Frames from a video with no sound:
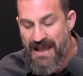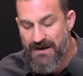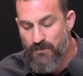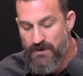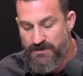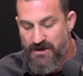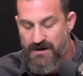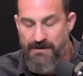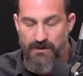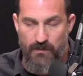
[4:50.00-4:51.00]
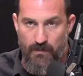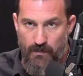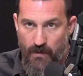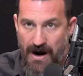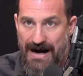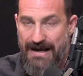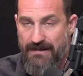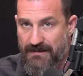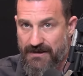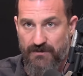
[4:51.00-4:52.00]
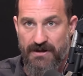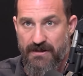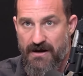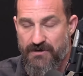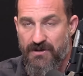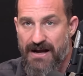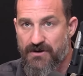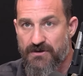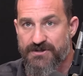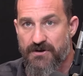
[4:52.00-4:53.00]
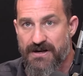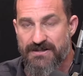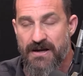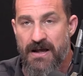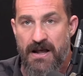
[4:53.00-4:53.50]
And we will talk about why, literally the underlying neural circuits